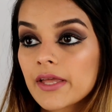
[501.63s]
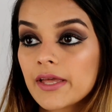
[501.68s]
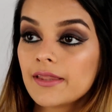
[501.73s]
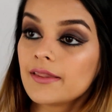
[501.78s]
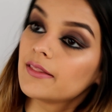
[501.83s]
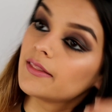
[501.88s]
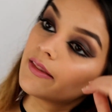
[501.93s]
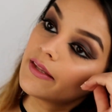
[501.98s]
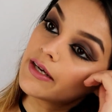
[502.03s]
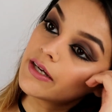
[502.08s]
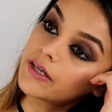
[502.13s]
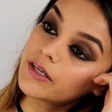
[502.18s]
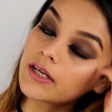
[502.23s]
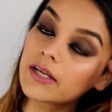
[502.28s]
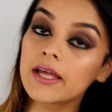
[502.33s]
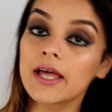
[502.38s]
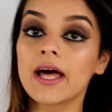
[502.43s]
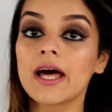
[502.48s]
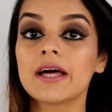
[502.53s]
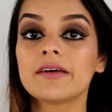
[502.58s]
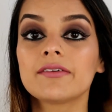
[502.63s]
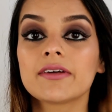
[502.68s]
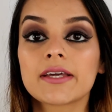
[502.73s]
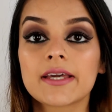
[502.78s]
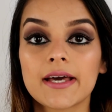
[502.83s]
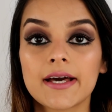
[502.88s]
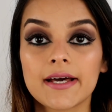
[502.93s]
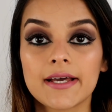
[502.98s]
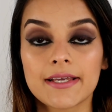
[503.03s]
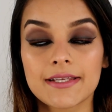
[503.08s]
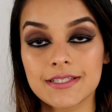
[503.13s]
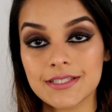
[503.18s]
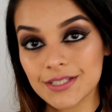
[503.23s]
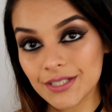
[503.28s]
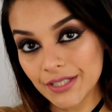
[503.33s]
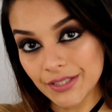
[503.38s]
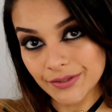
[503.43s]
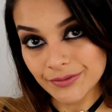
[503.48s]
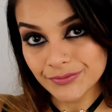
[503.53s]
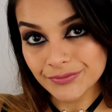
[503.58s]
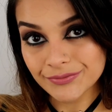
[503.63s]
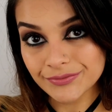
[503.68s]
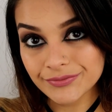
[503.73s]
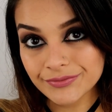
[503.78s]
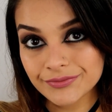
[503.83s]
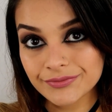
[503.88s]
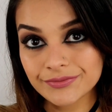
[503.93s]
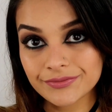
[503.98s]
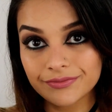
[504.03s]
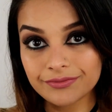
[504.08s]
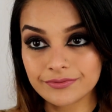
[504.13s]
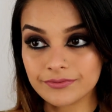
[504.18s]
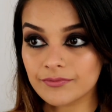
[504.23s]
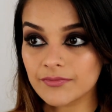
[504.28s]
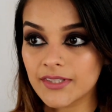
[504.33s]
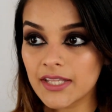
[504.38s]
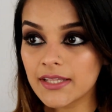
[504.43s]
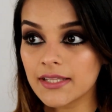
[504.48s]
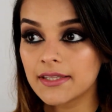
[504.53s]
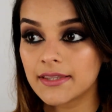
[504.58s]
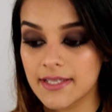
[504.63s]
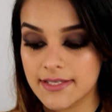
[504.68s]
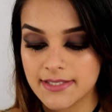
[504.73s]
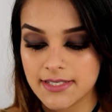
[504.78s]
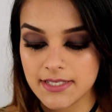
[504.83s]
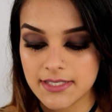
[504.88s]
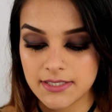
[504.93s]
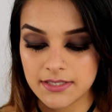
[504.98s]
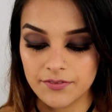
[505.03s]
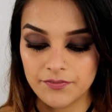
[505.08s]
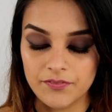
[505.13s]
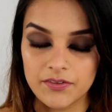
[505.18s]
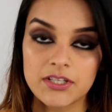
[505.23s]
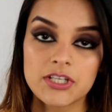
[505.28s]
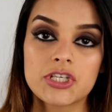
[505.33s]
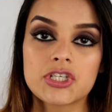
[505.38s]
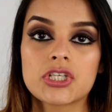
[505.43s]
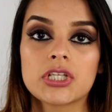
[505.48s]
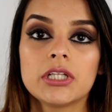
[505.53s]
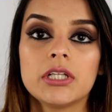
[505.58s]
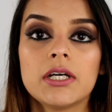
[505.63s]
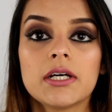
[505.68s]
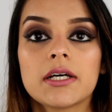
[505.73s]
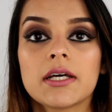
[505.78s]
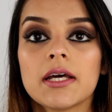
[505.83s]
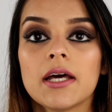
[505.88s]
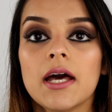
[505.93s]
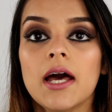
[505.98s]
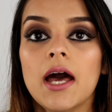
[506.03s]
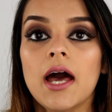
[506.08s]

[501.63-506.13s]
And there you have it, guys. This is the finished look.